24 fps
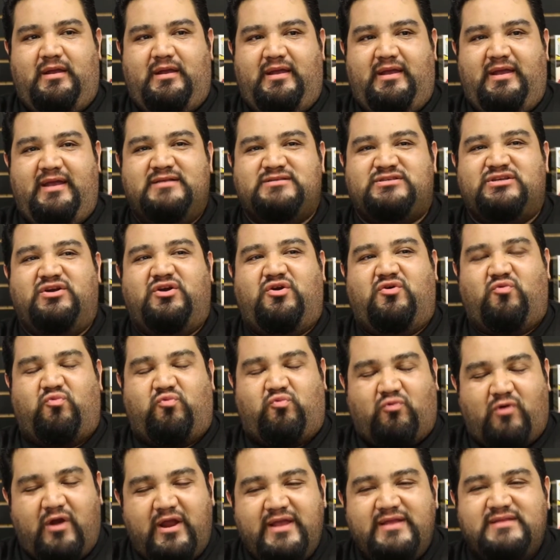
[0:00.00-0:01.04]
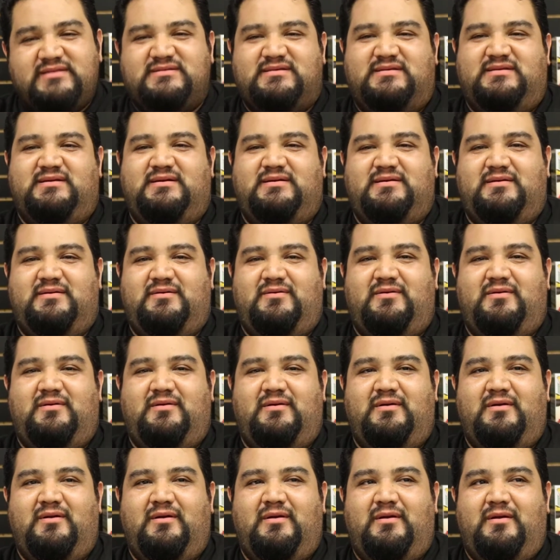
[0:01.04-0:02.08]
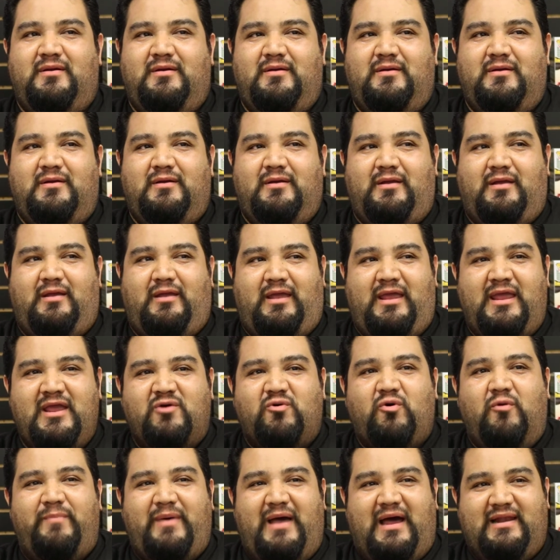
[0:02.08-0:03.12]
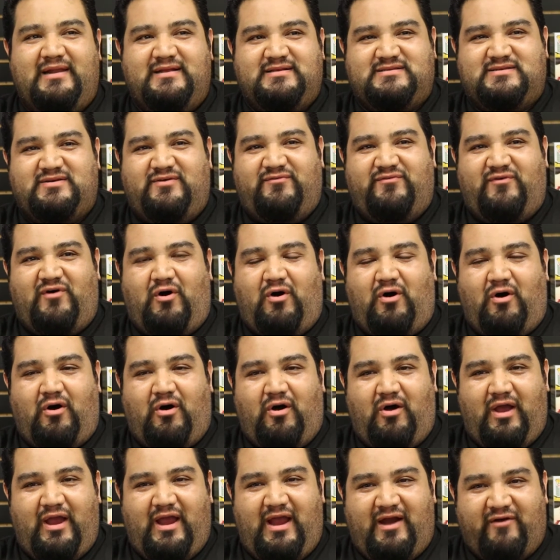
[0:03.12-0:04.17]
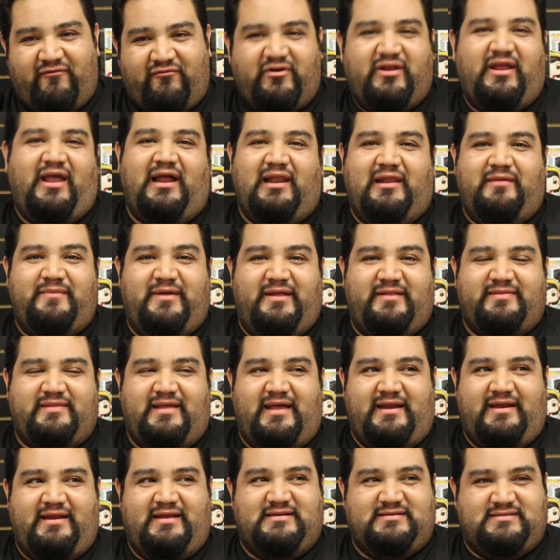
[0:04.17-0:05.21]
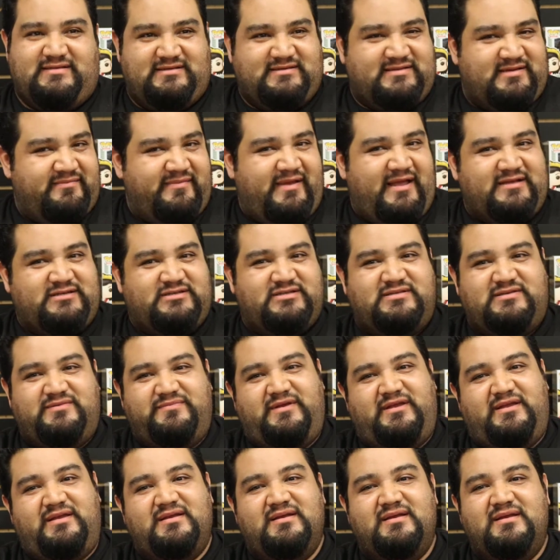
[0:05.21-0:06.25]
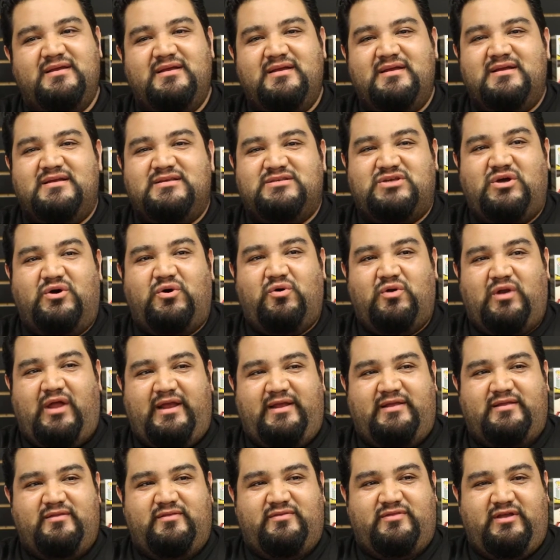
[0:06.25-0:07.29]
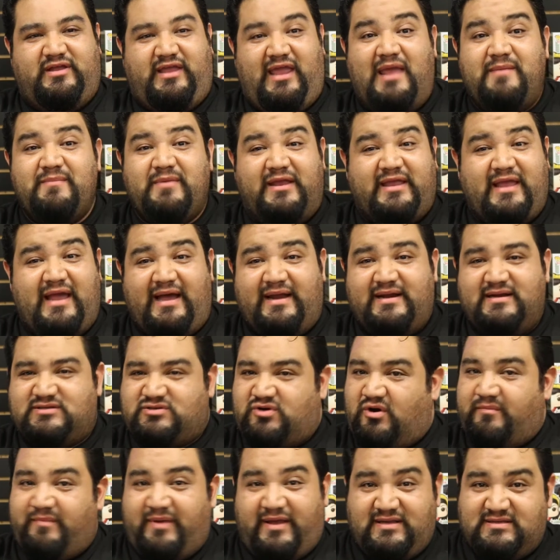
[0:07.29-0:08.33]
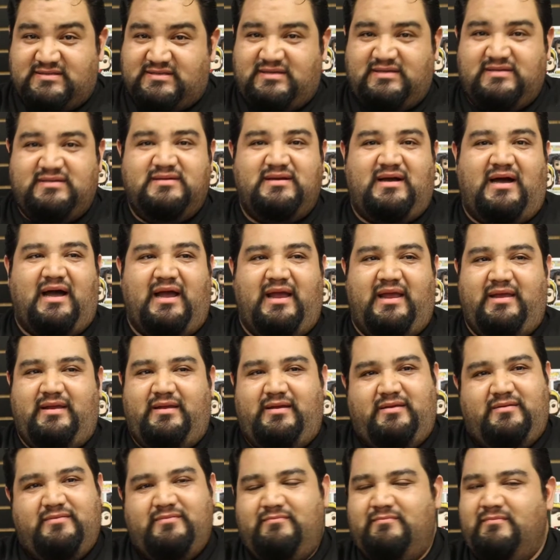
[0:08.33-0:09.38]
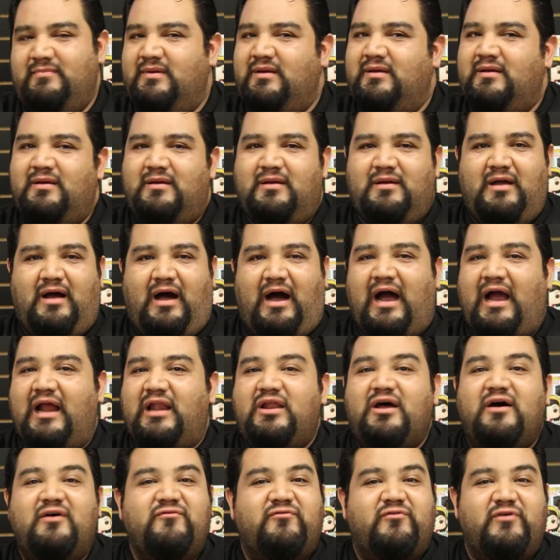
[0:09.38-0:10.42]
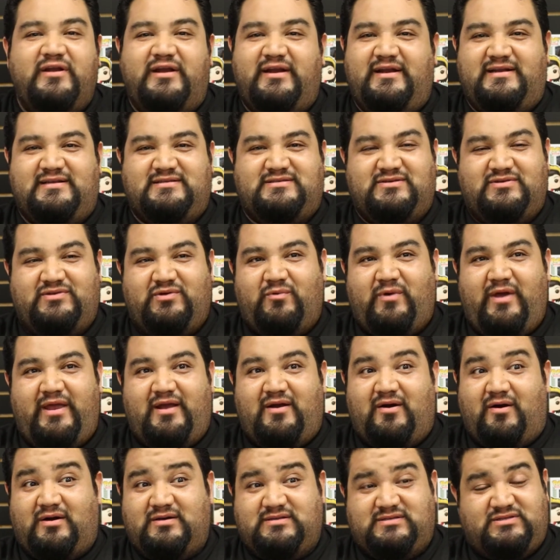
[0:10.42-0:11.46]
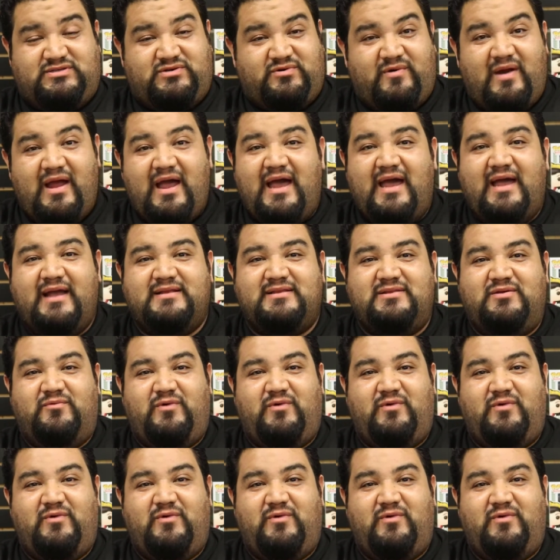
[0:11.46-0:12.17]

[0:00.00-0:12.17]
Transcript: It's a great equal balance of every element that exists in Magic to me. So like the game mechanics are amazing. I love reading into the way cards interact, the